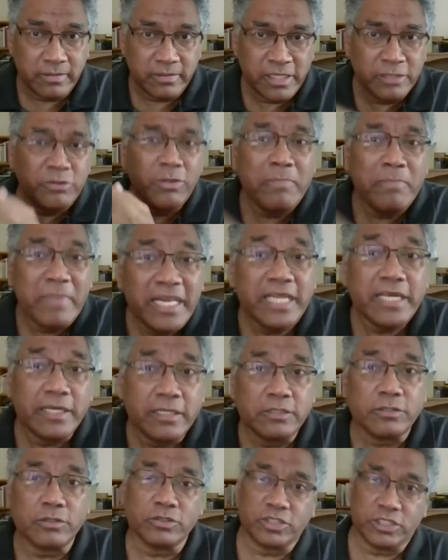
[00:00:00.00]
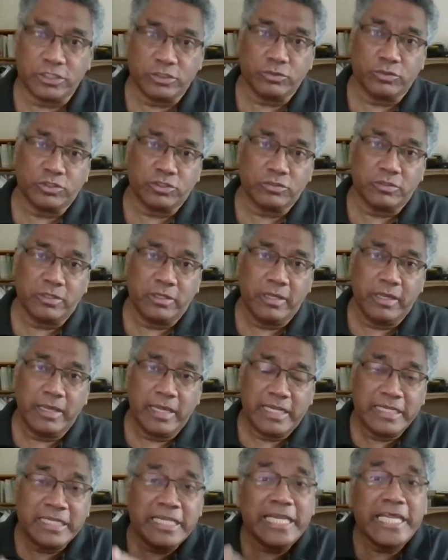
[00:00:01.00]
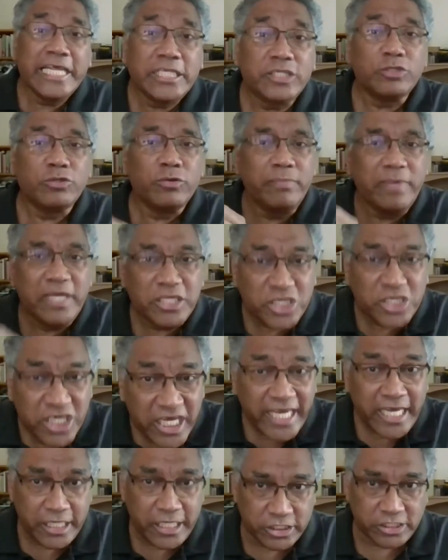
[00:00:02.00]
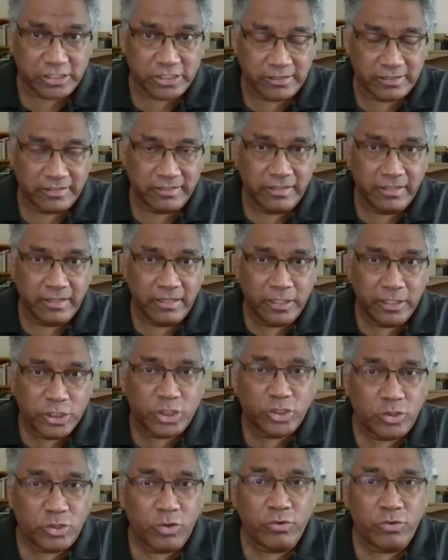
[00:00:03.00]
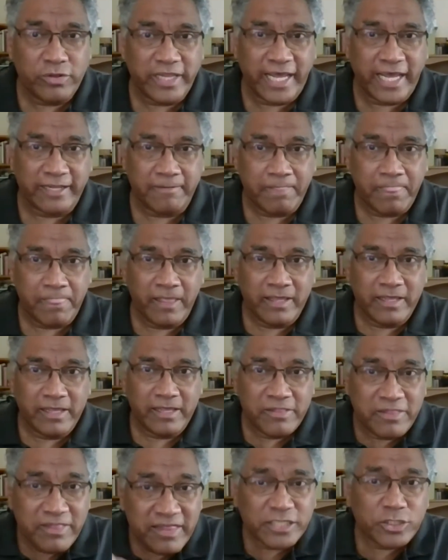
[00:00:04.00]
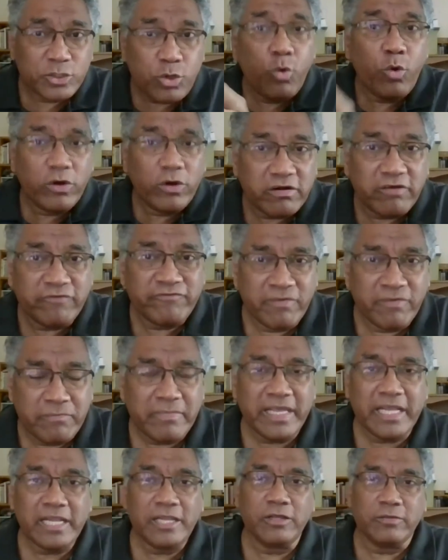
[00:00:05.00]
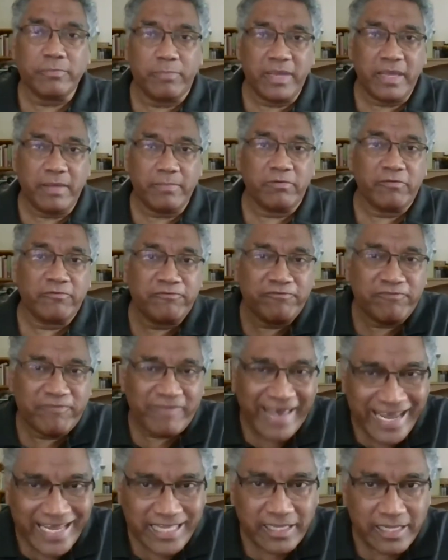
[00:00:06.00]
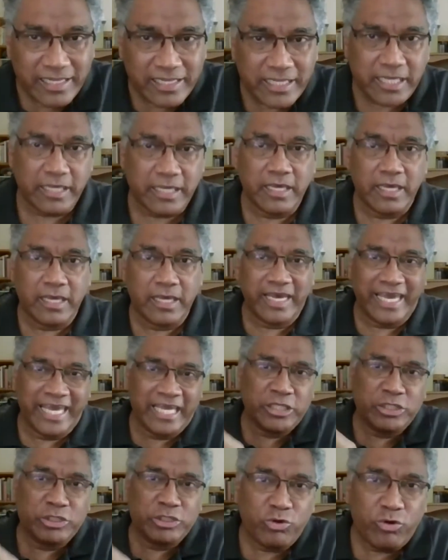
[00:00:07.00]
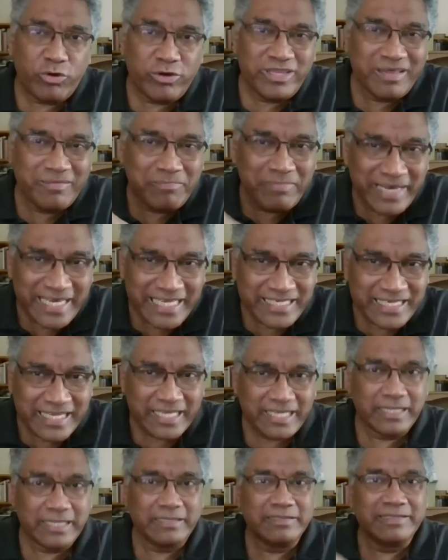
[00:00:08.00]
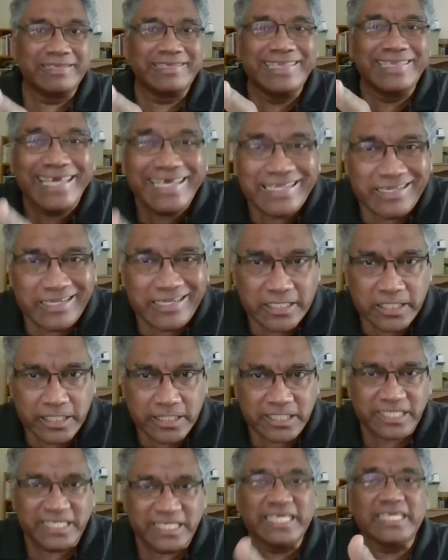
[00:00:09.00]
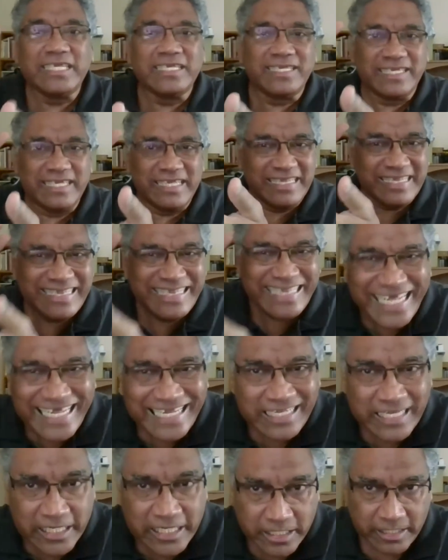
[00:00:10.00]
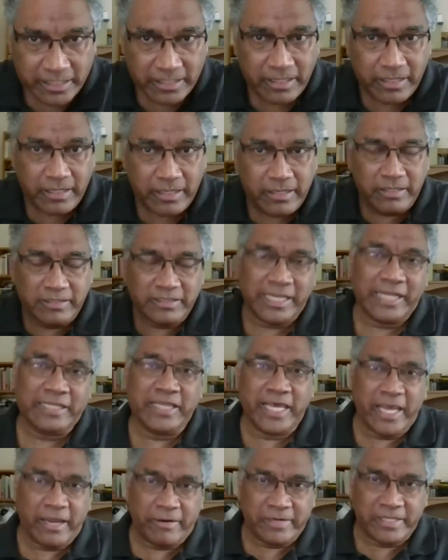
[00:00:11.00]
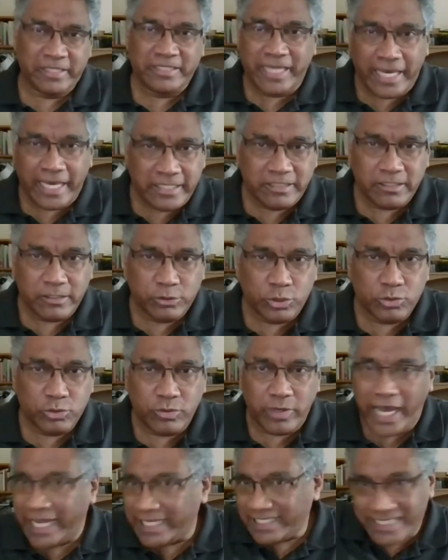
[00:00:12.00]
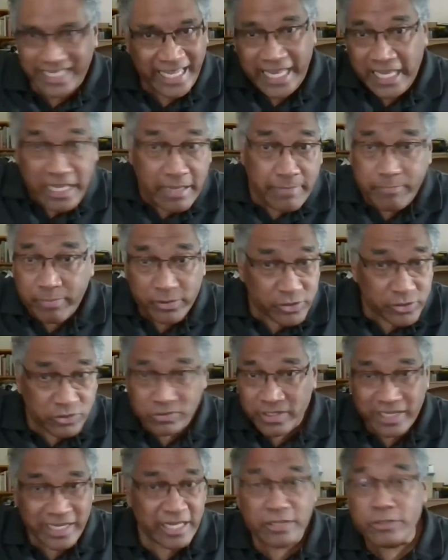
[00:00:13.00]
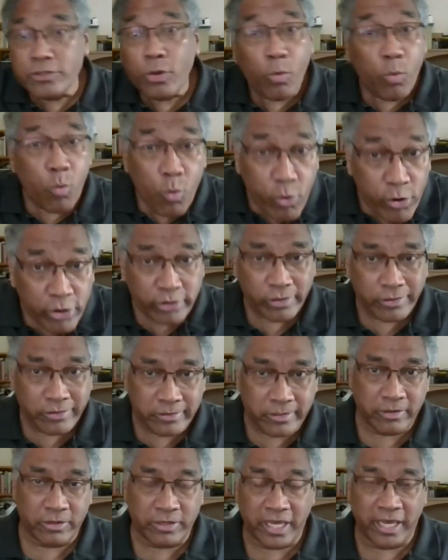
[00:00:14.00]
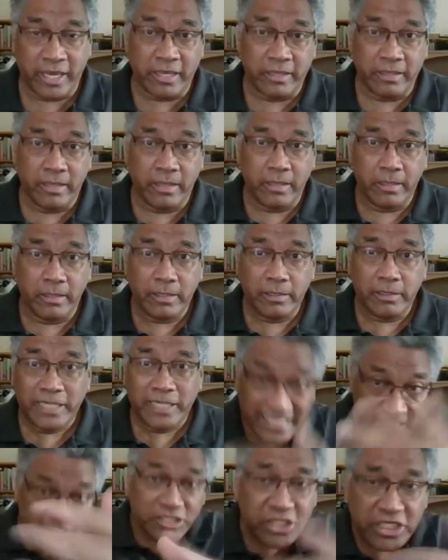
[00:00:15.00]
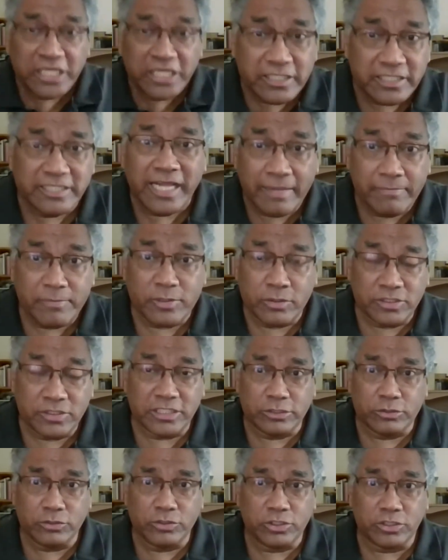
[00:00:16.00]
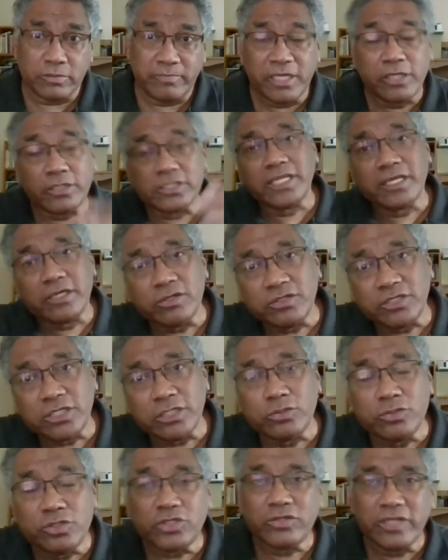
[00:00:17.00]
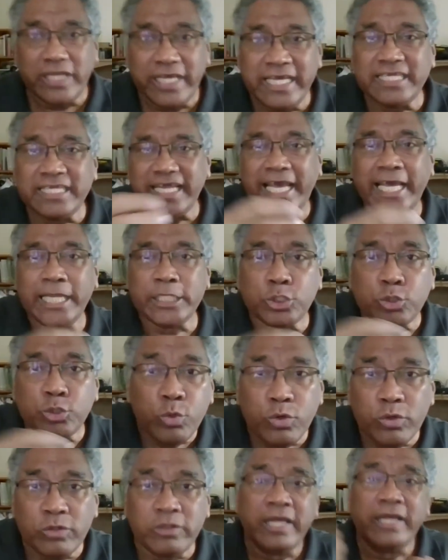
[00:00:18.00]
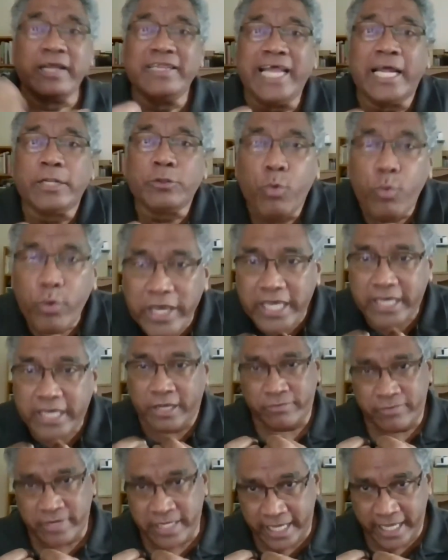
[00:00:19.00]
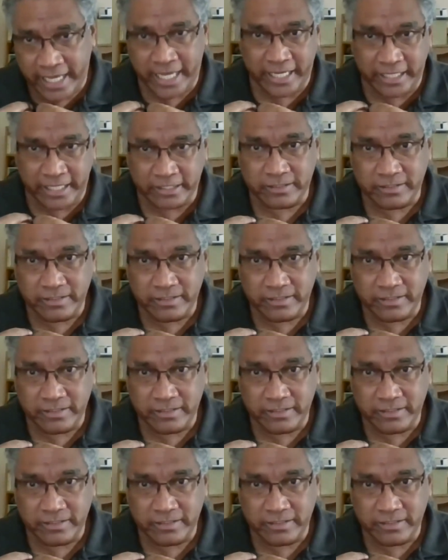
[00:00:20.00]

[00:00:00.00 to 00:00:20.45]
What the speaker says: the Dominican Constitution needs to be changed so that this 250,000 people finally enjoy the basic dignity, citizen dignity, that they are entitled to as any person in the world, okay? Let's change the damn constitution, because the constitution is a tool that we create.